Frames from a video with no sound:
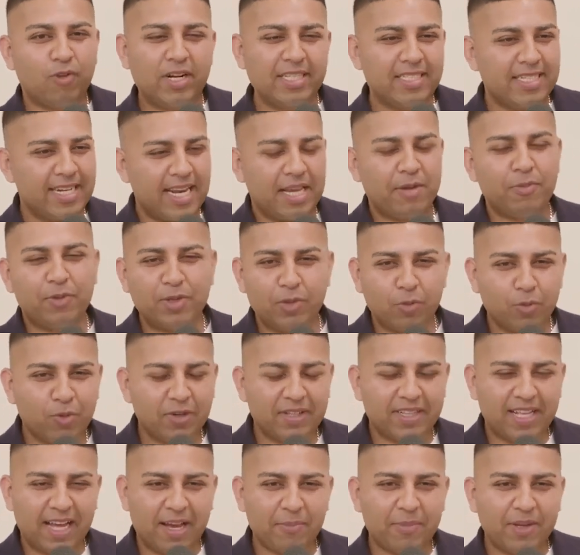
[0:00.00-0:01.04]
resonate with
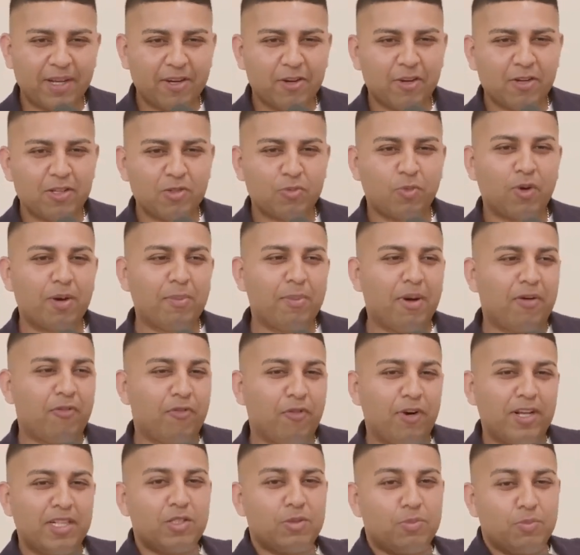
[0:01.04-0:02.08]
all of that because one of
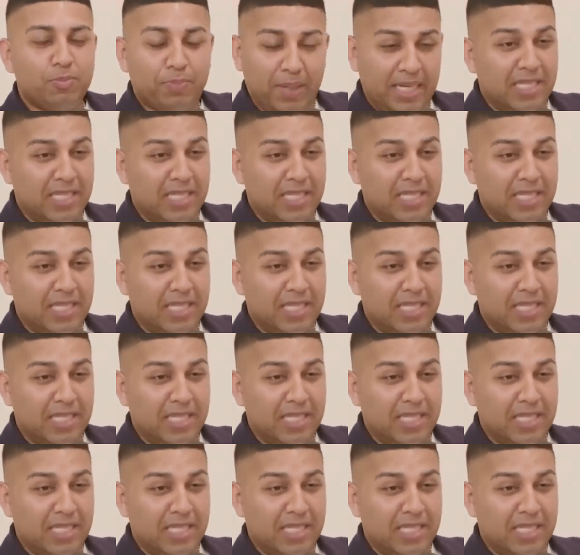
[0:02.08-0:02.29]
my friends,